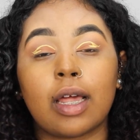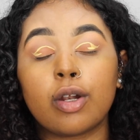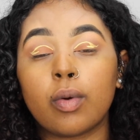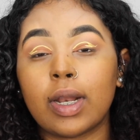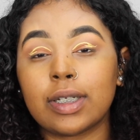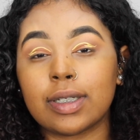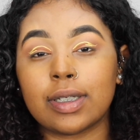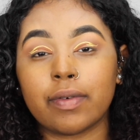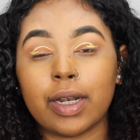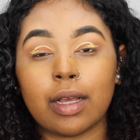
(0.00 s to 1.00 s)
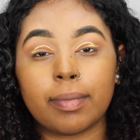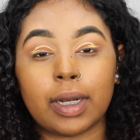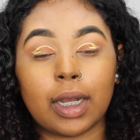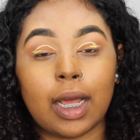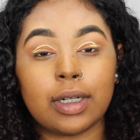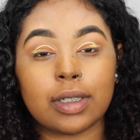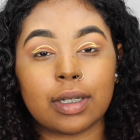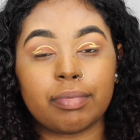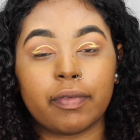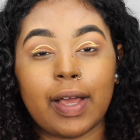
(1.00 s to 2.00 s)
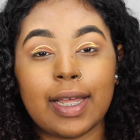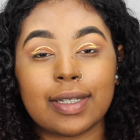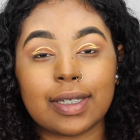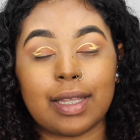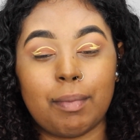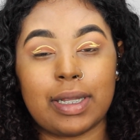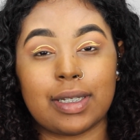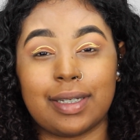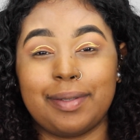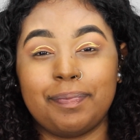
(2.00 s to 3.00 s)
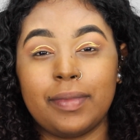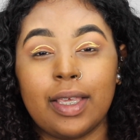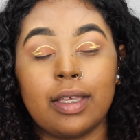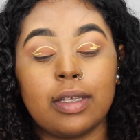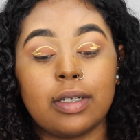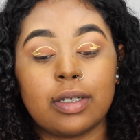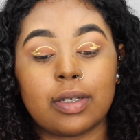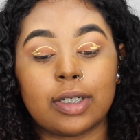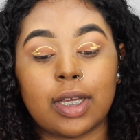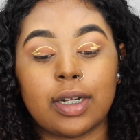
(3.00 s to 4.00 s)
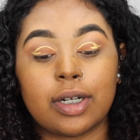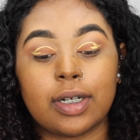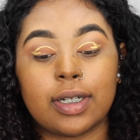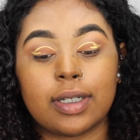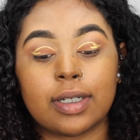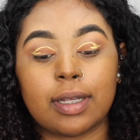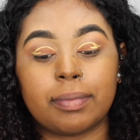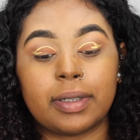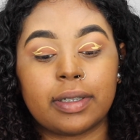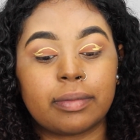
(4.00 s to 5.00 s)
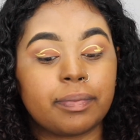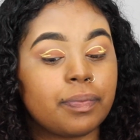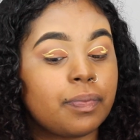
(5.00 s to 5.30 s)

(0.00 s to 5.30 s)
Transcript: I don't know what I just did right now, but I kind of just improvised because I messed up. So I tried to turn it into something.